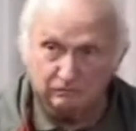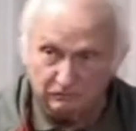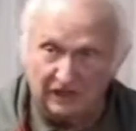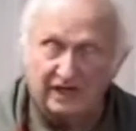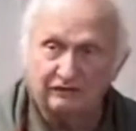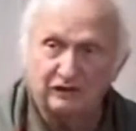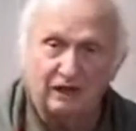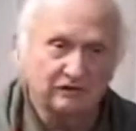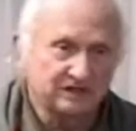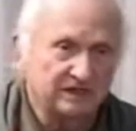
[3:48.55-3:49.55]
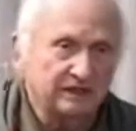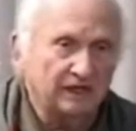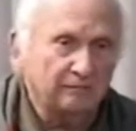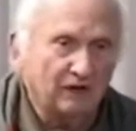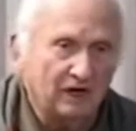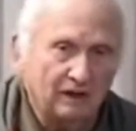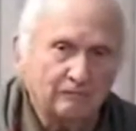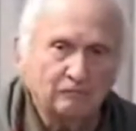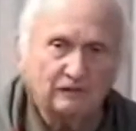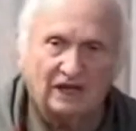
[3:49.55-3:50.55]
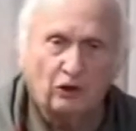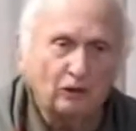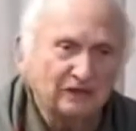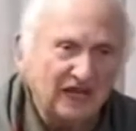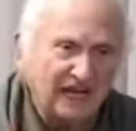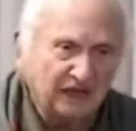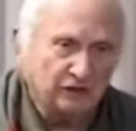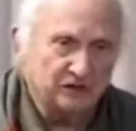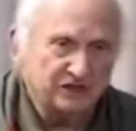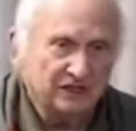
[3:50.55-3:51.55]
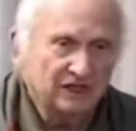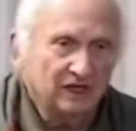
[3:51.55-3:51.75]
right after that was the, uh, I call them the anchors,